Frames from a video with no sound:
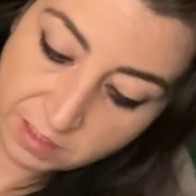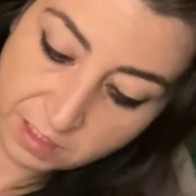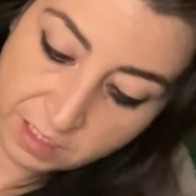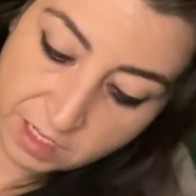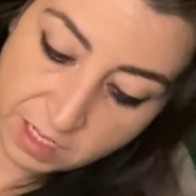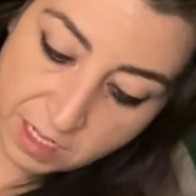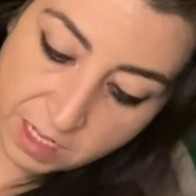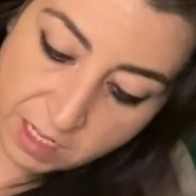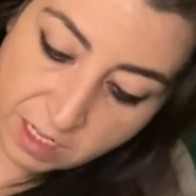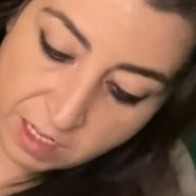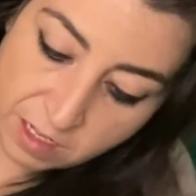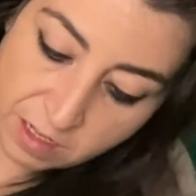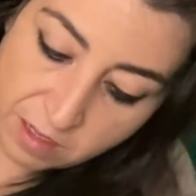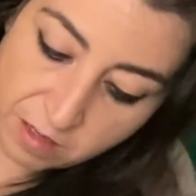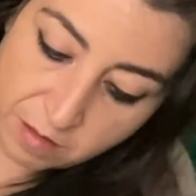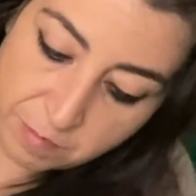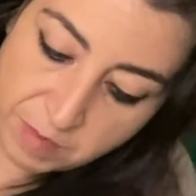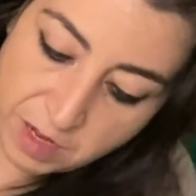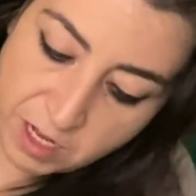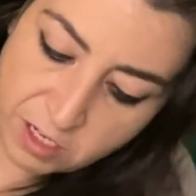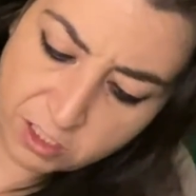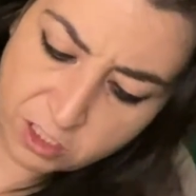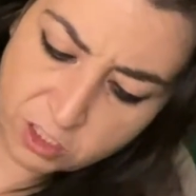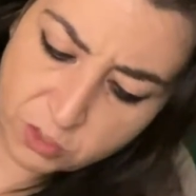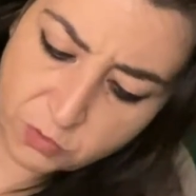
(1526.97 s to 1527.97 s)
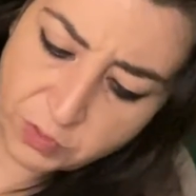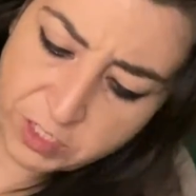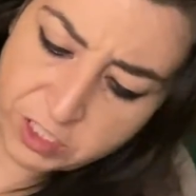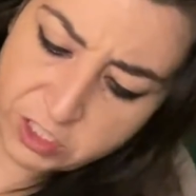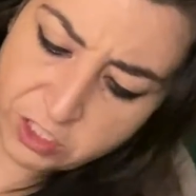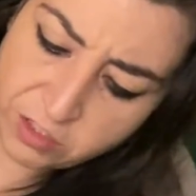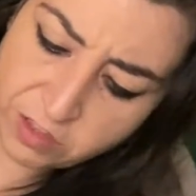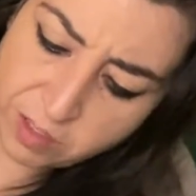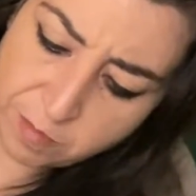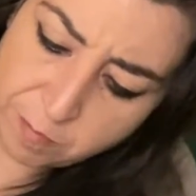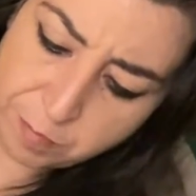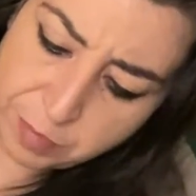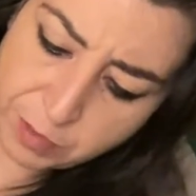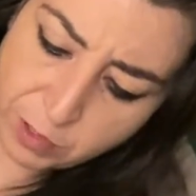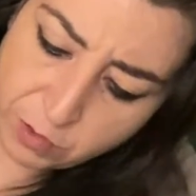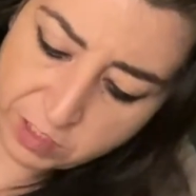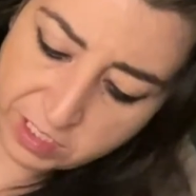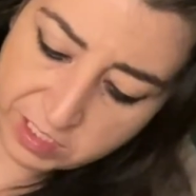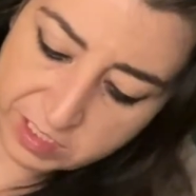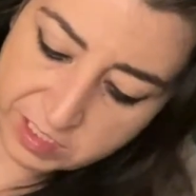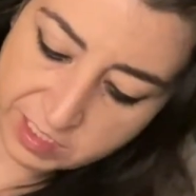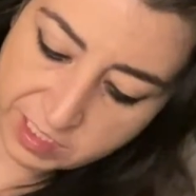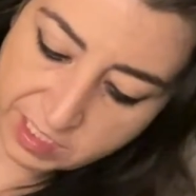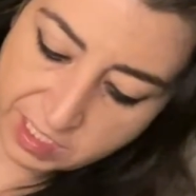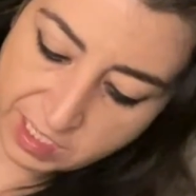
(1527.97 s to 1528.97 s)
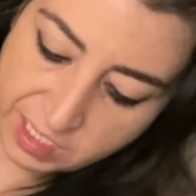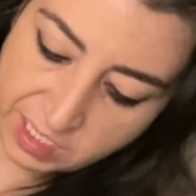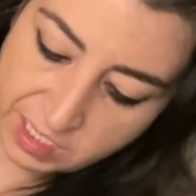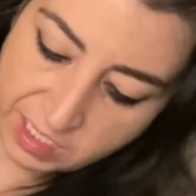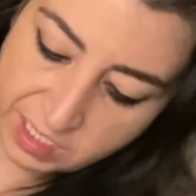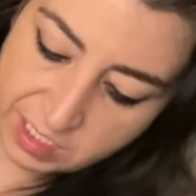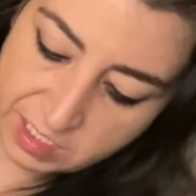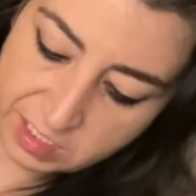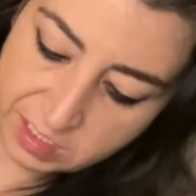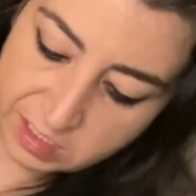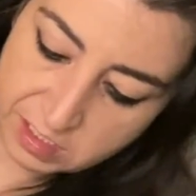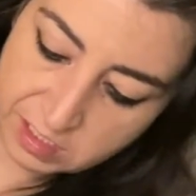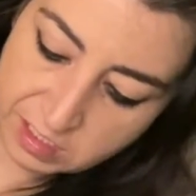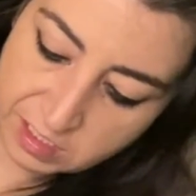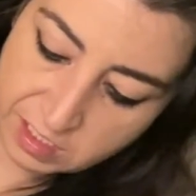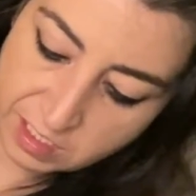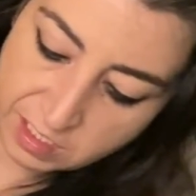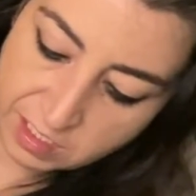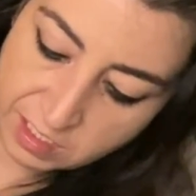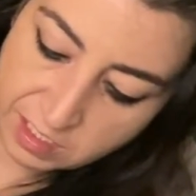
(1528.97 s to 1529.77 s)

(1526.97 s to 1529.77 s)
I'll just read you the bonus keys.